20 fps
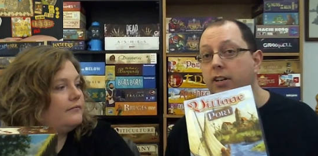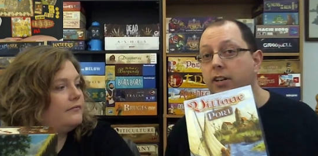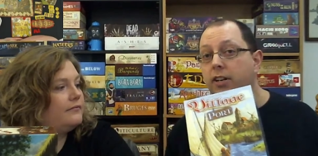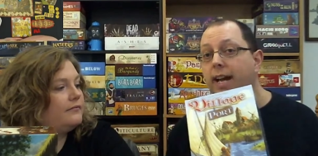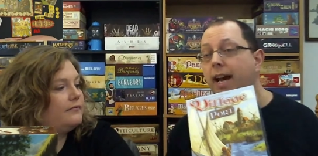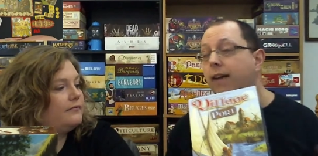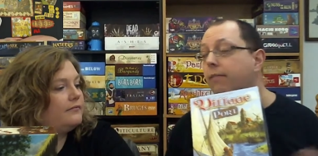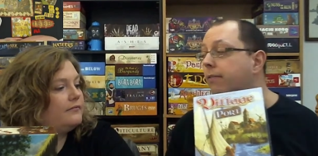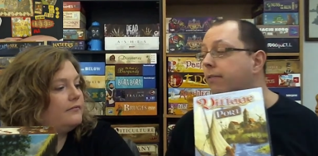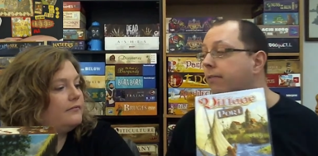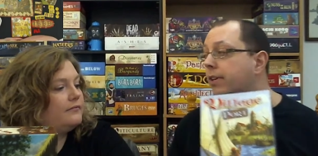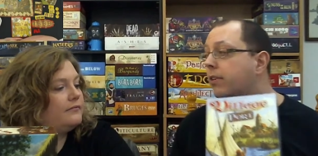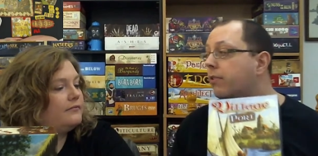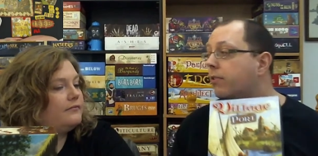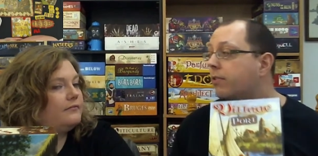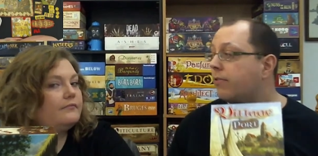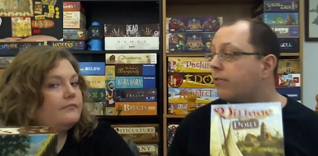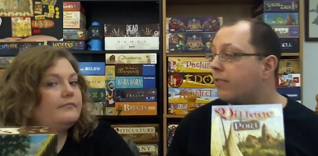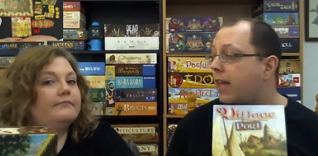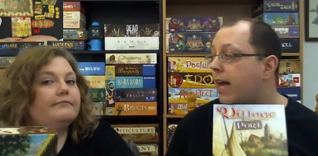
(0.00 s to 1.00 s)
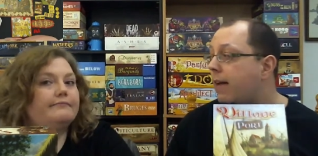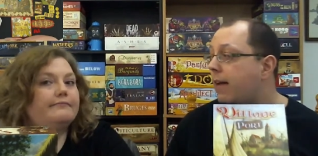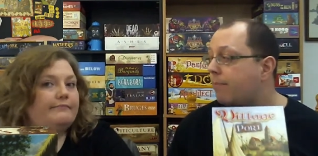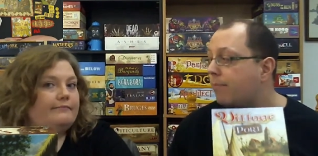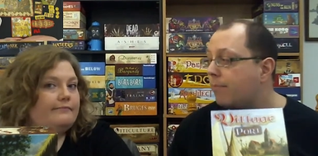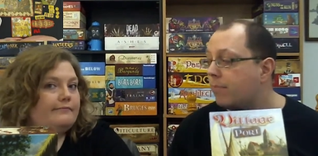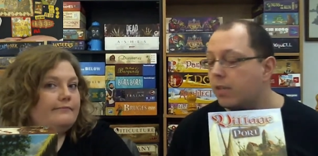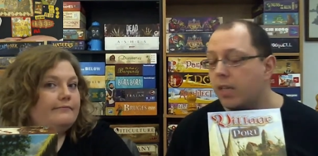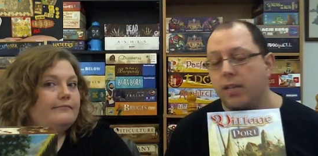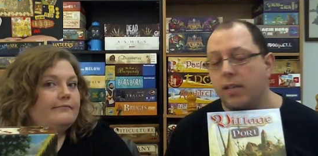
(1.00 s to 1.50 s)
Speaker 1: have a video of that
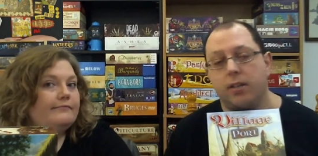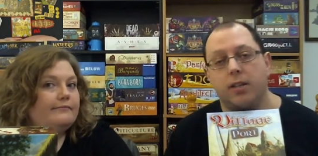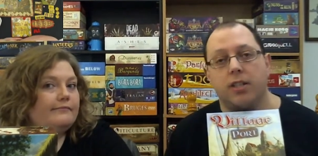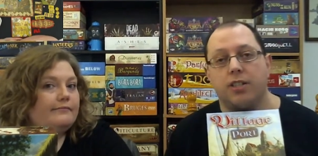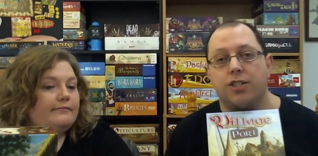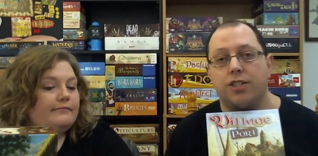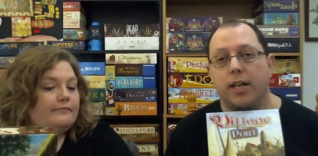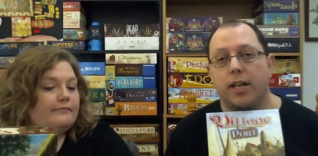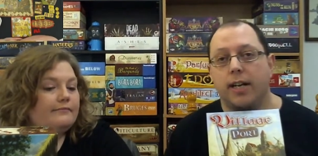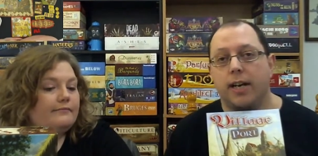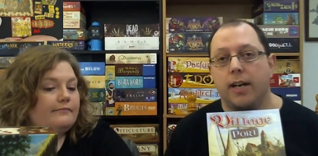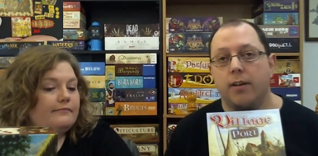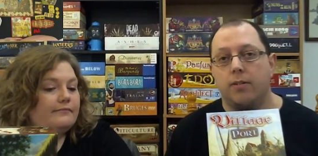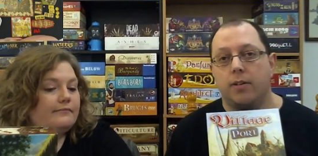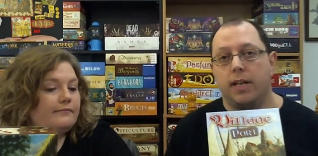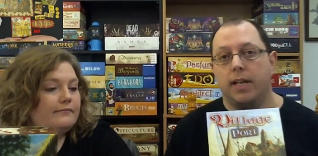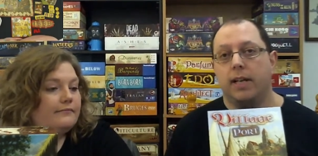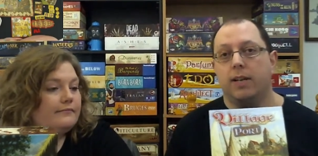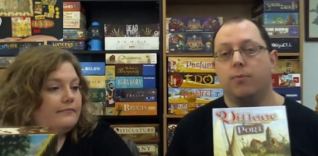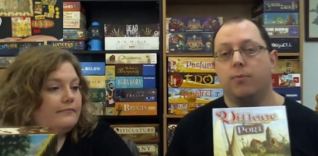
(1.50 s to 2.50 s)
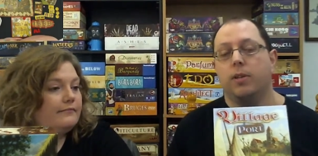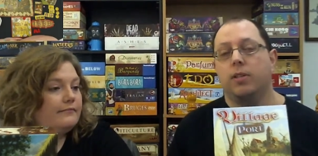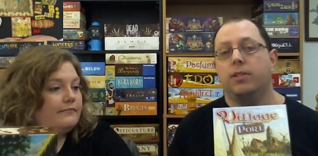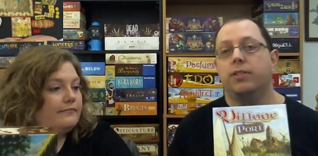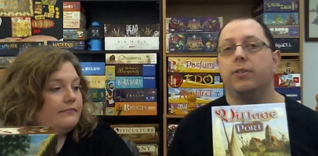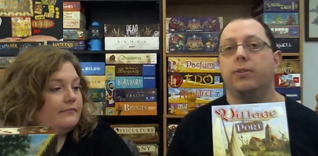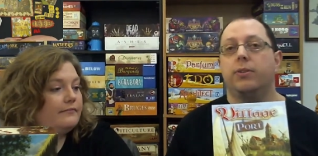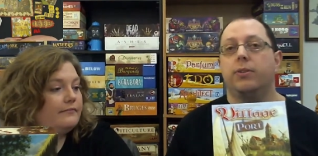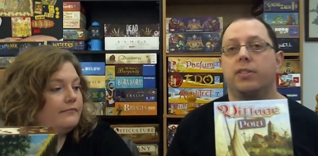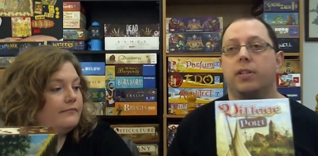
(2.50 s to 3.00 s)
that you can check out. And what I'll do
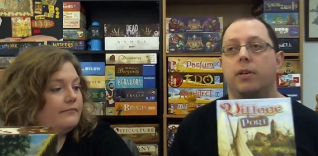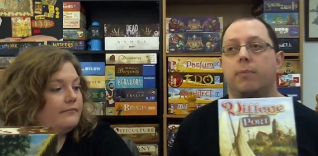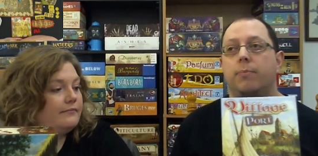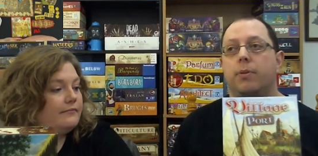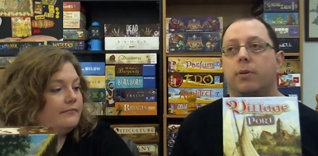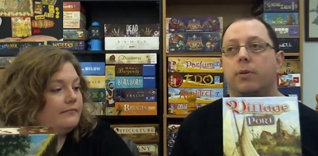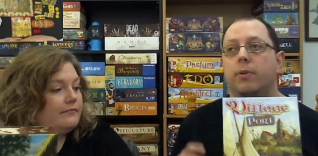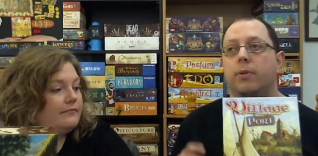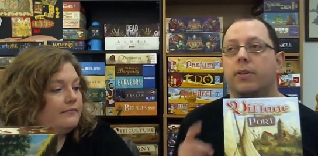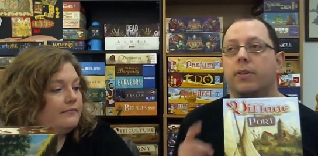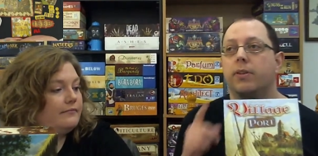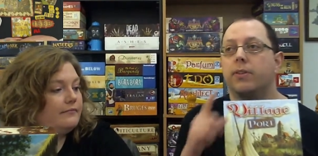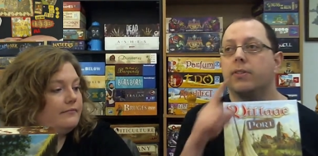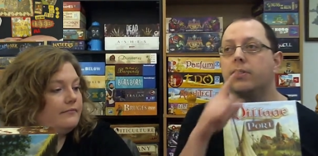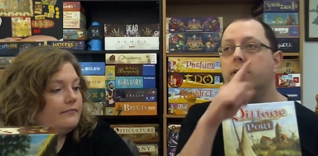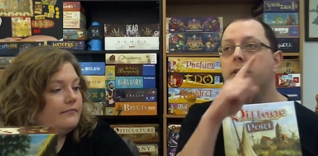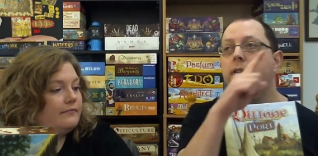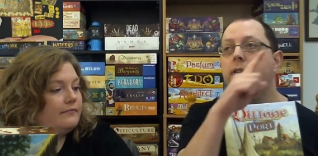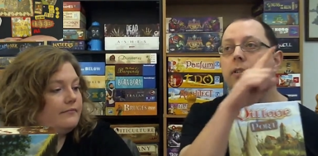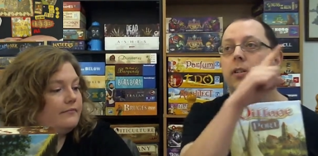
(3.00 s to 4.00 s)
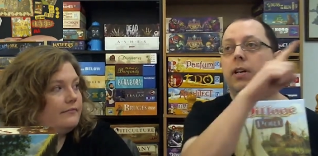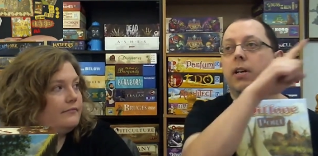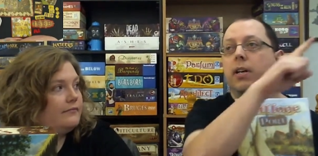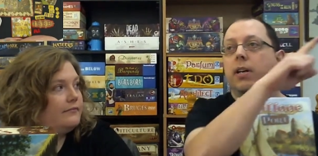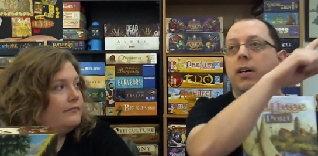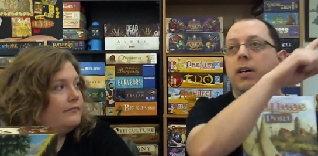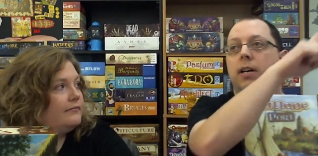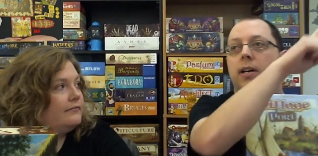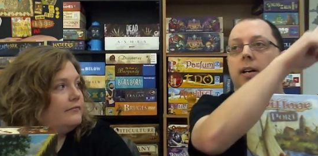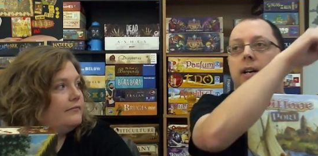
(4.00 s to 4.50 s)
is I'll put one of those little
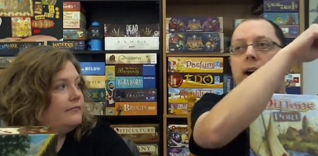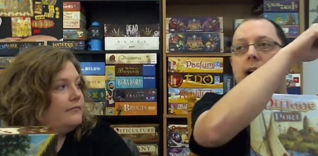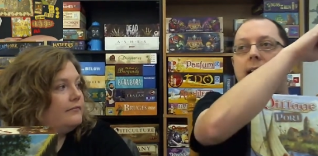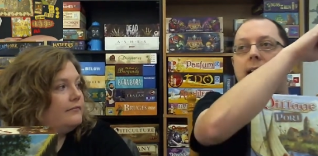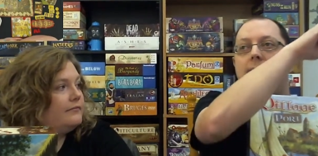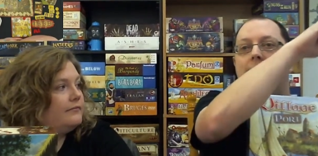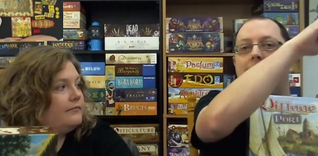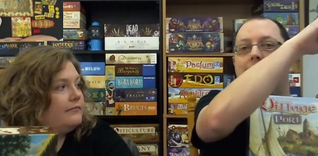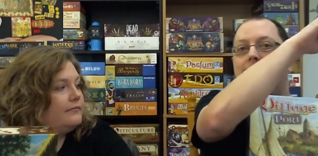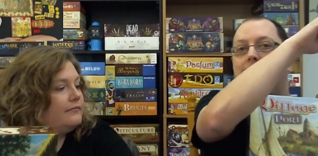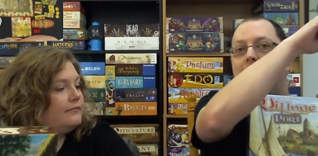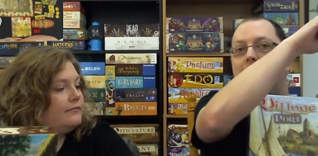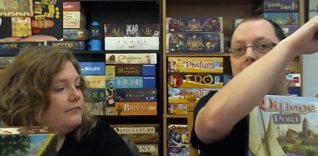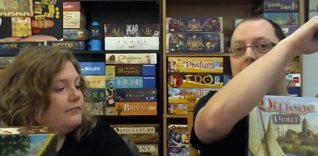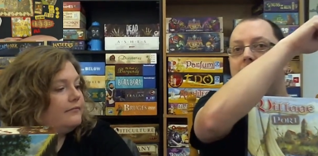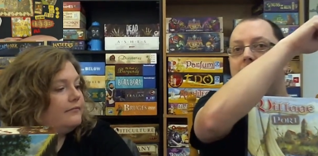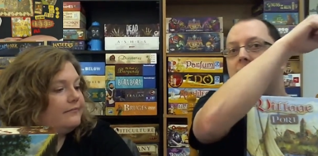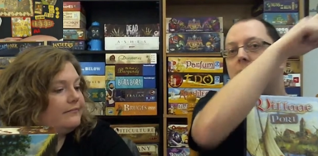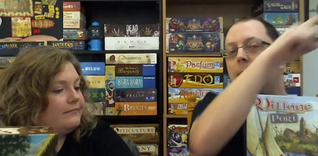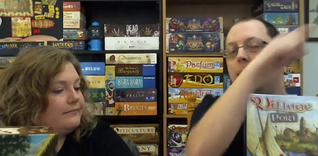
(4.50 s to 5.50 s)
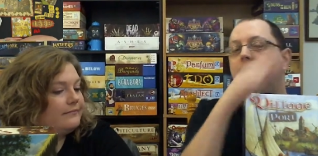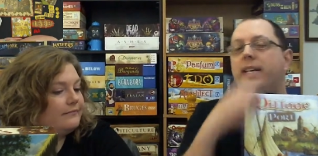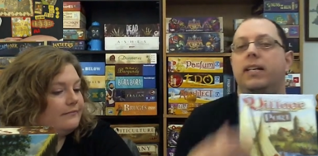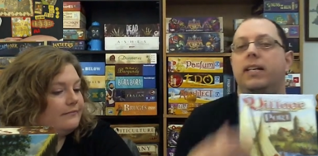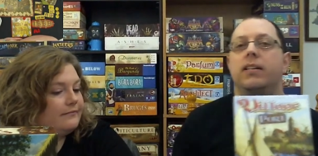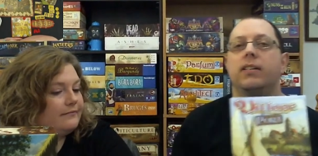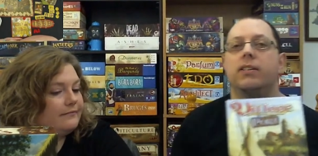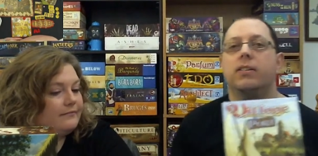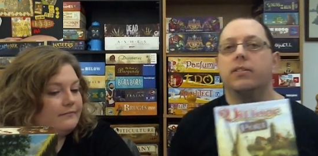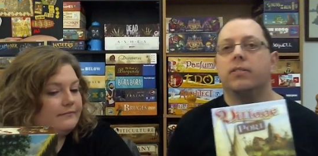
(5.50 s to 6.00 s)
eye thingies up
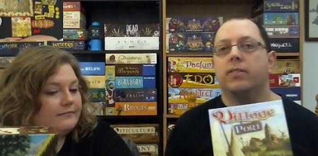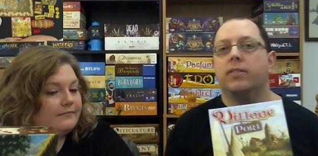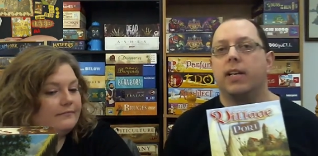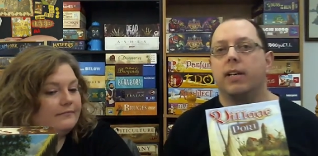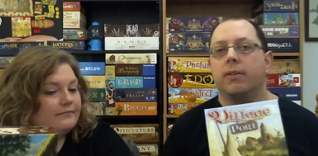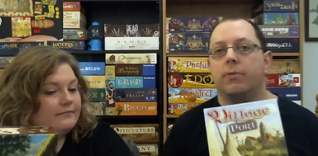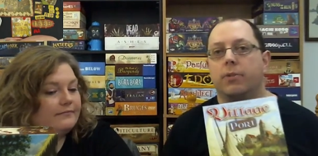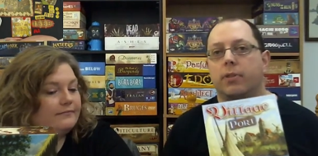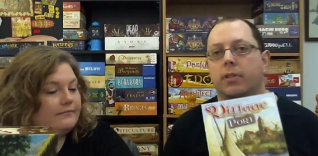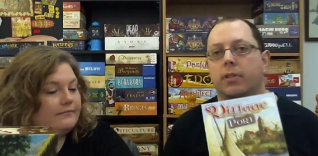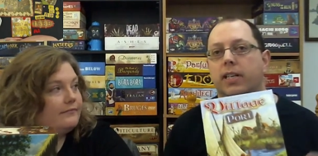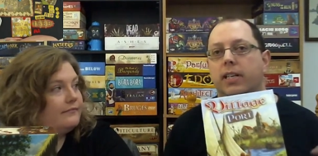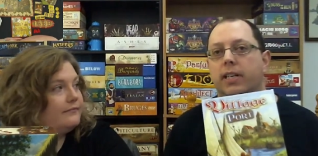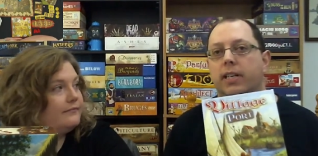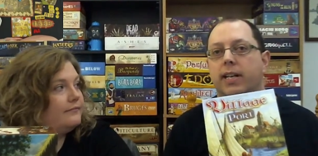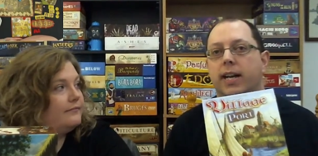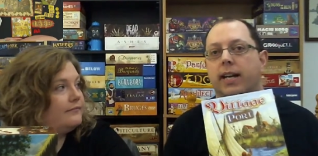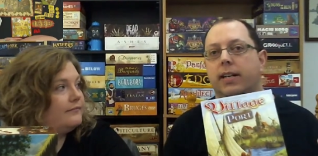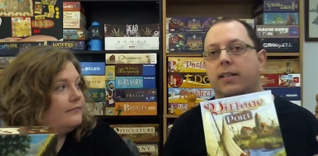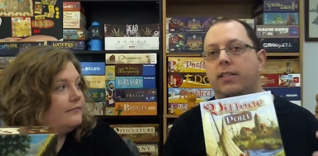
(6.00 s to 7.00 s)
here that will connect